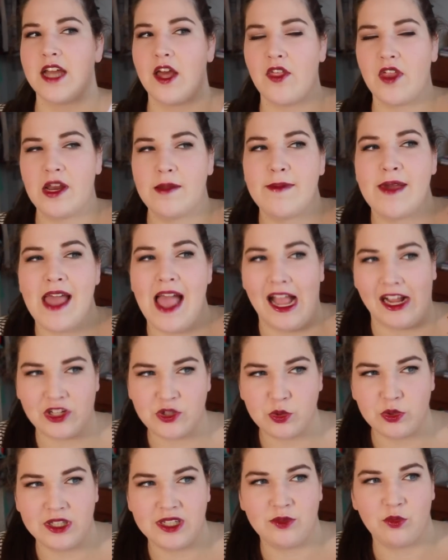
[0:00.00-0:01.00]
Now that I'm
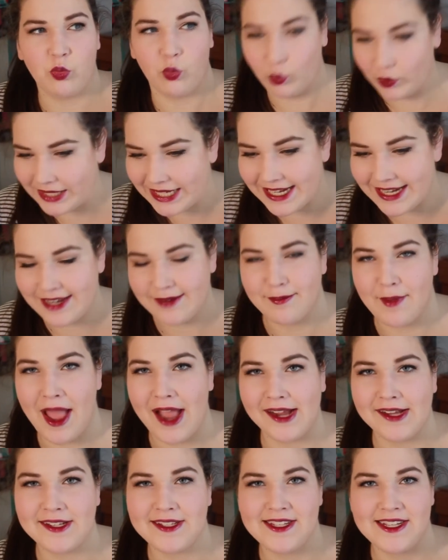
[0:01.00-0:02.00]
actually reading
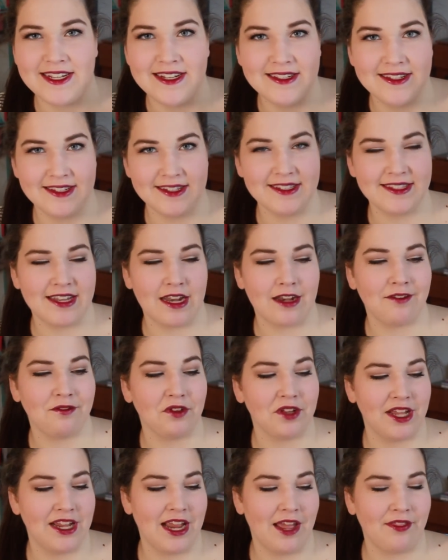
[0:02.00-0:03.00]
magazines instead of
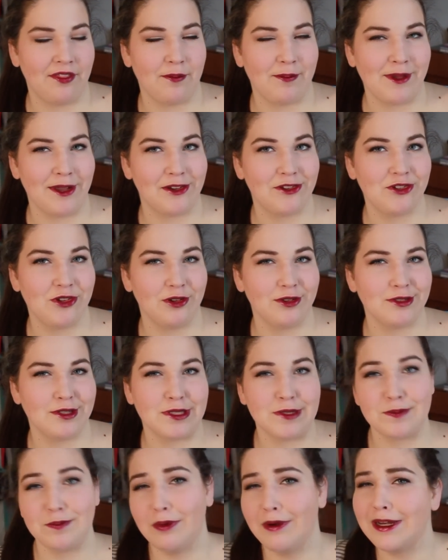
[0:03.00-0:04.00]
looking at the pictures
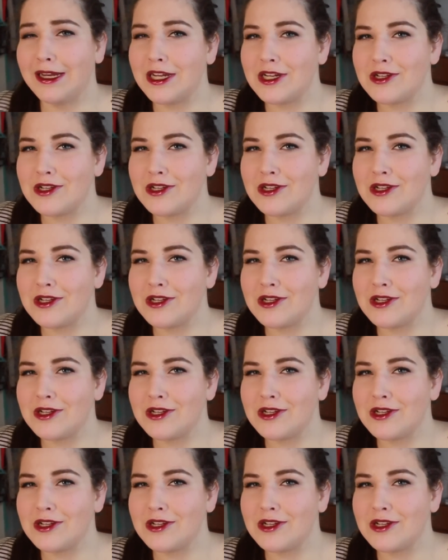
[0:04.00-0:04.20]
it's pretty